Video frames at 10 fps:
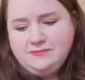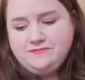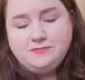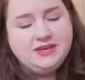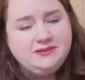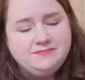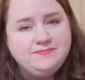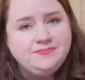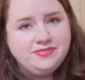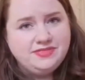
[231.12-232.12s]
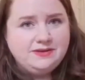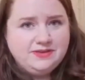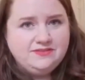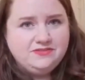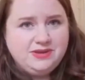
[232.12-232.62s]
for me,
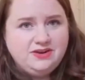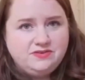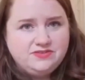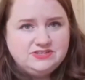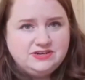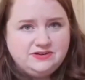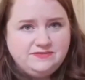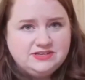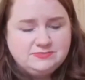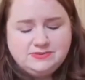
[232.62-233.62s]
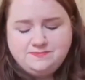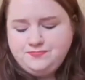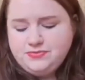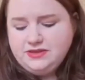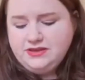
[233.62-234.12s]
that gives me a lot of return on
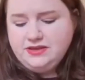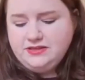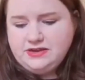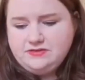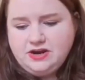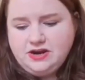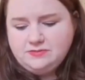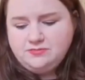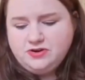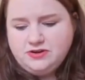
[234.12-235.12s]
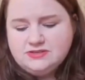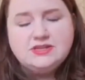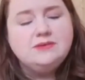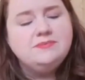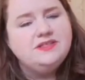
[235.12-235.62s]
investment. There are other
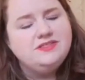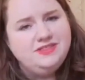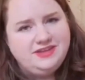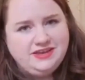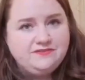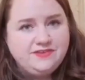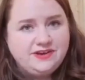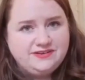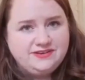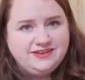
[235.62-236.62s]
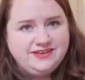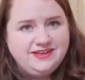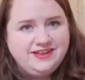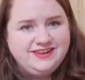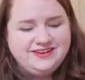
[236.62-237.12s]
products that I might think are fun,
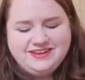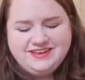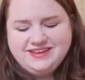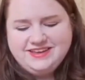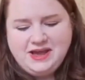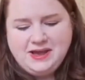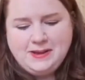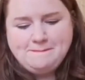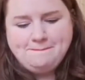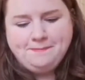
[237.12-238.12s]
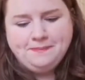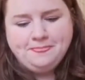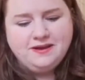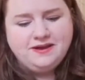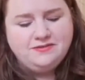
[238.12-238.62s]
like
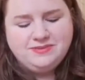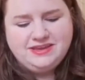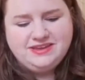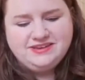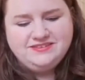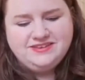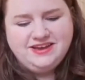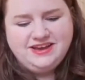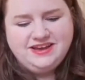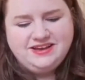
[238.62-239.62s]
I've been